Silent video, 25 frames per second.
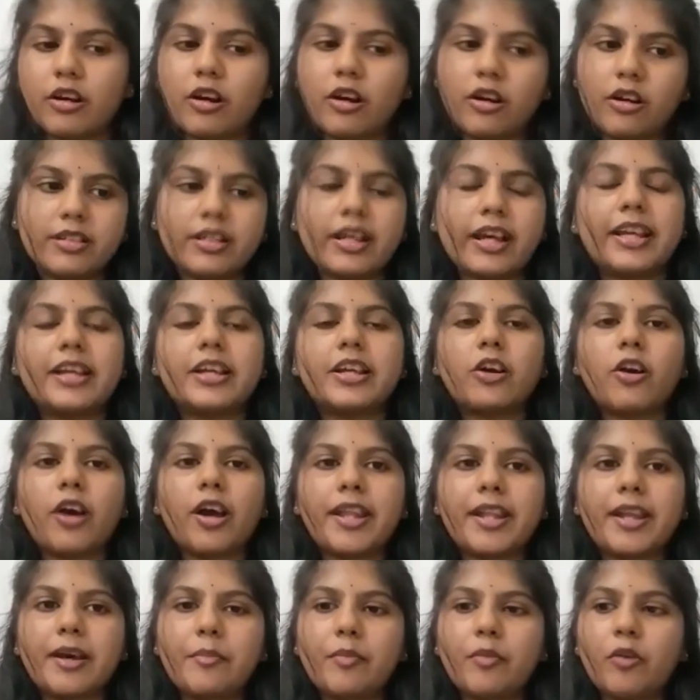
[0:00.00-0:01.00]
Nike
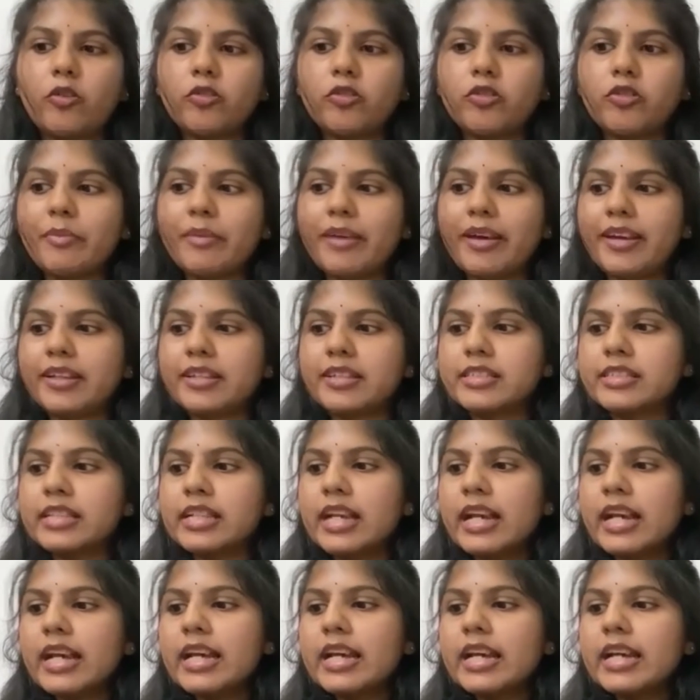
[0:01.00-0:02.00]
Adapt Automax,
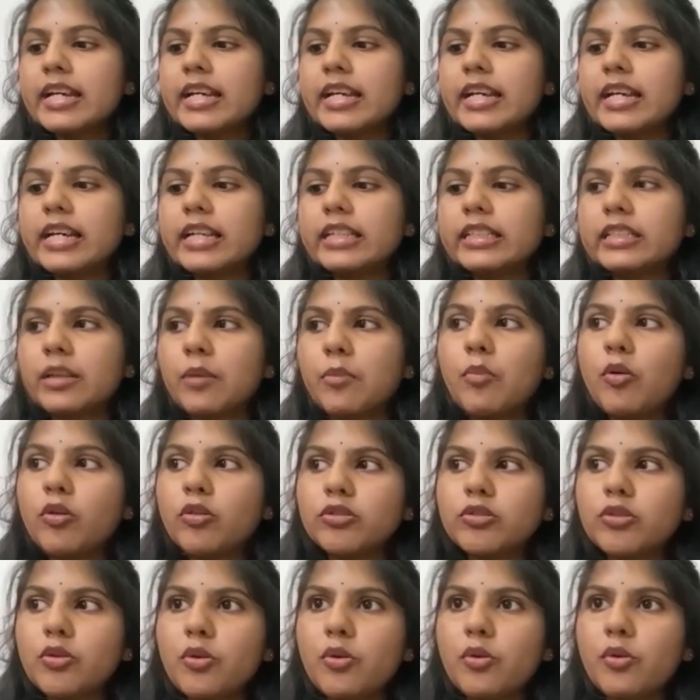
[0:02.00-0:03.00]
the
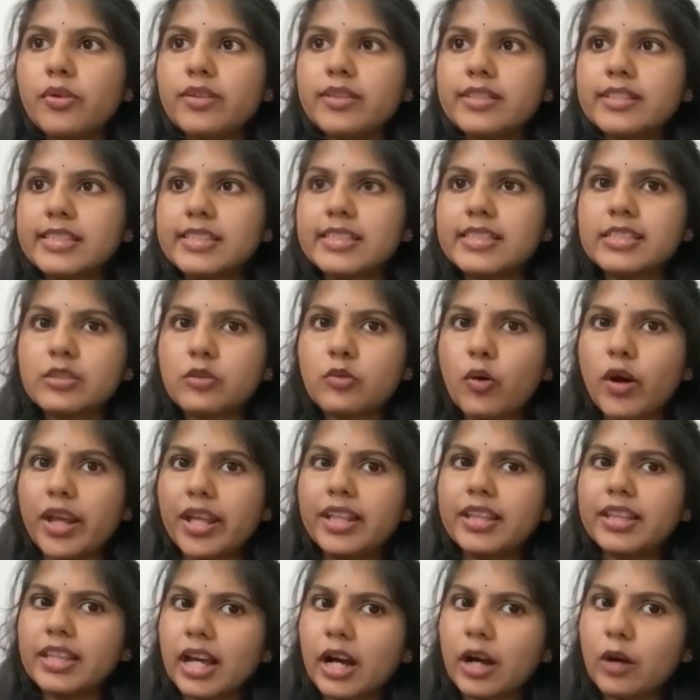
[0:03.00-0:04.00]
motor is quite
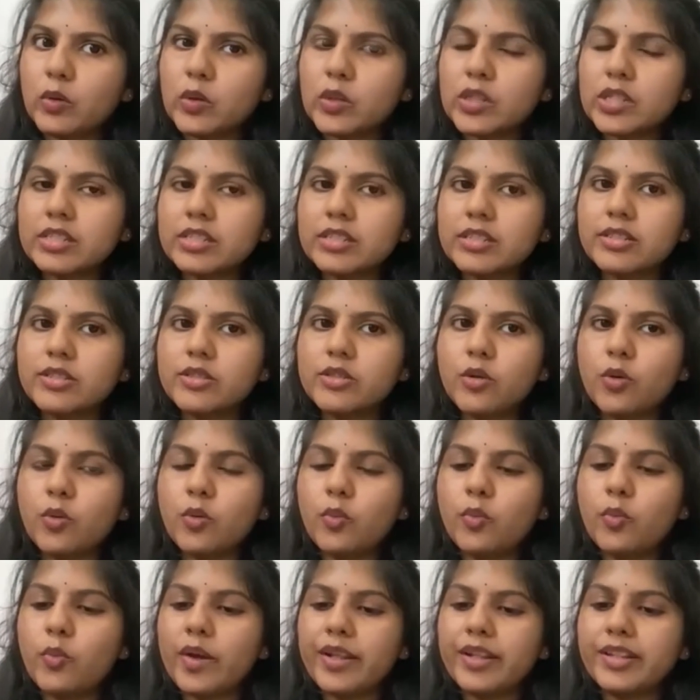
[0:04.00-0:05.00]
loud. so
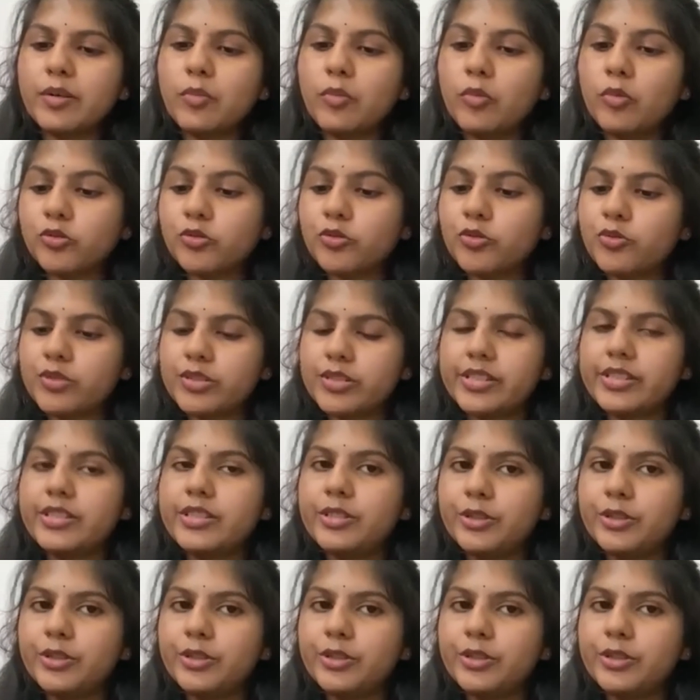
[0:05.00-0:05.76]
when the motor is in